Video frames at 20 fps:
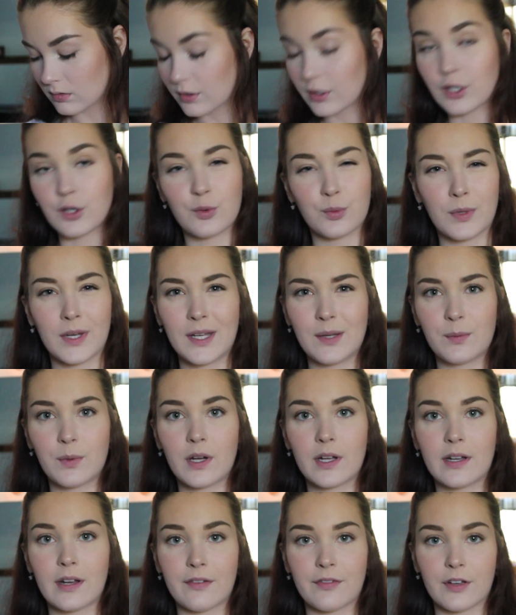the green
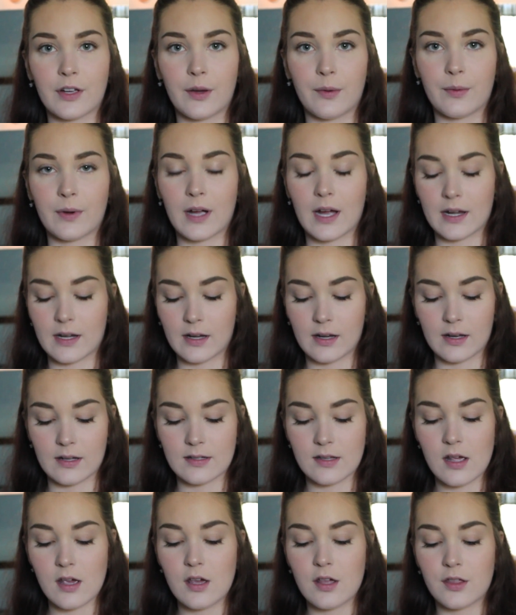one. I forget what kind it
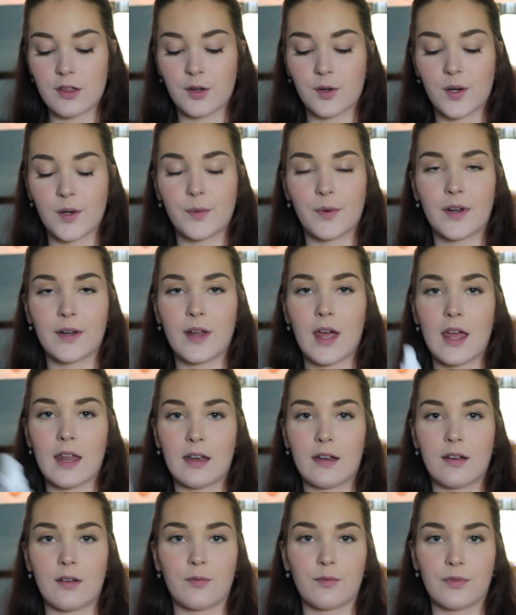is. The green one,
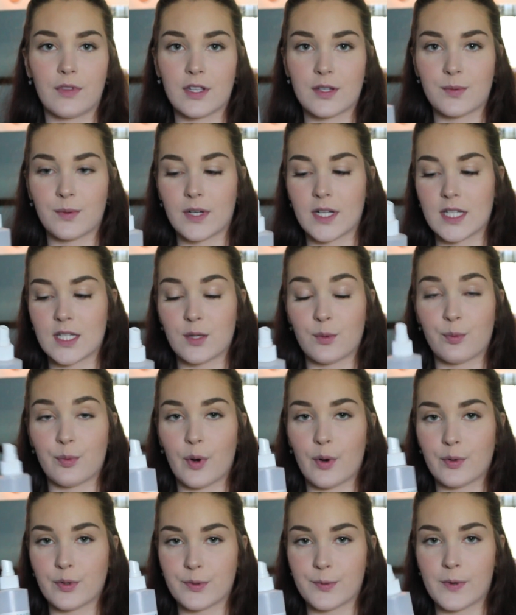and this one is the
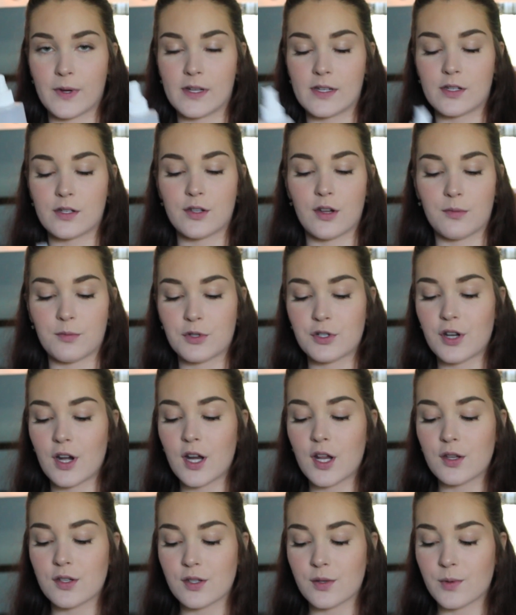rose one. So I'm just
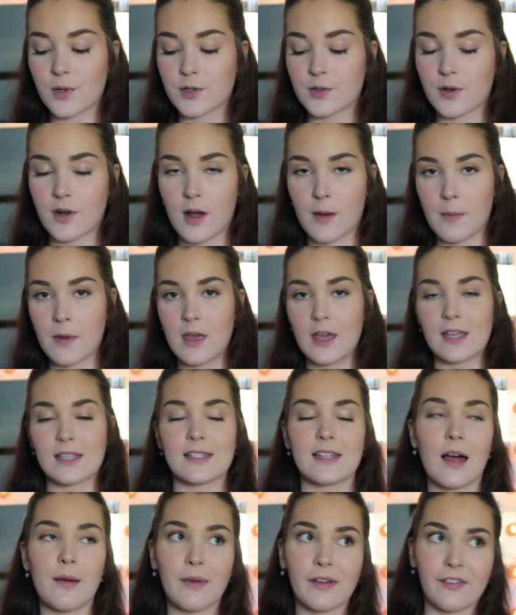trying to use the rose one up.
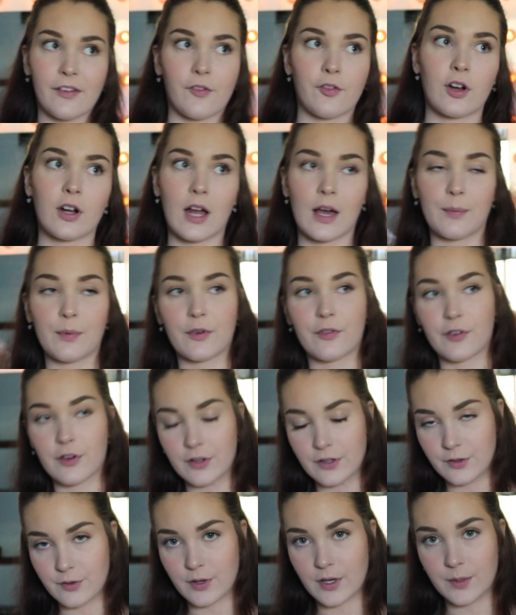It's not my favorite. I
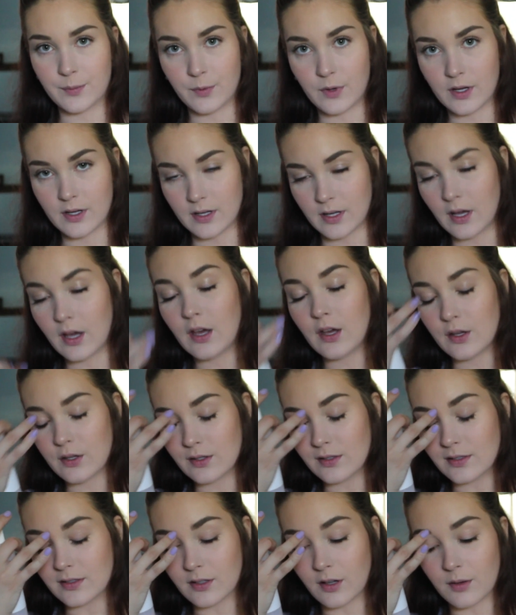prefer the green one.
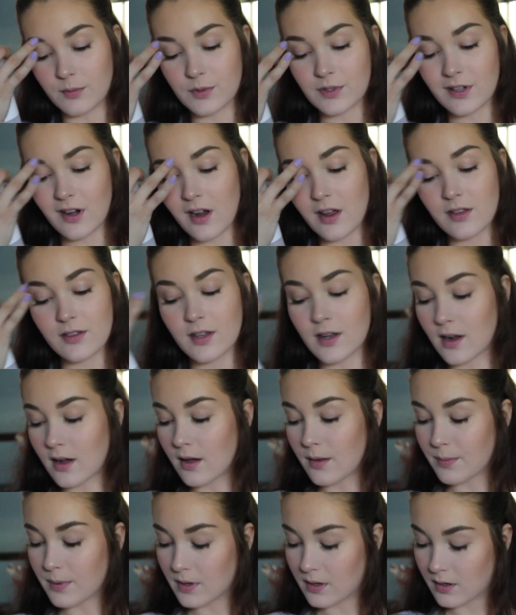So I'm just trying to use it
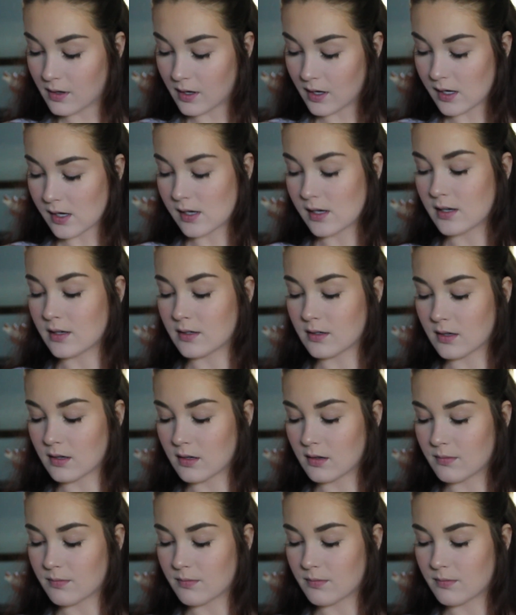up, and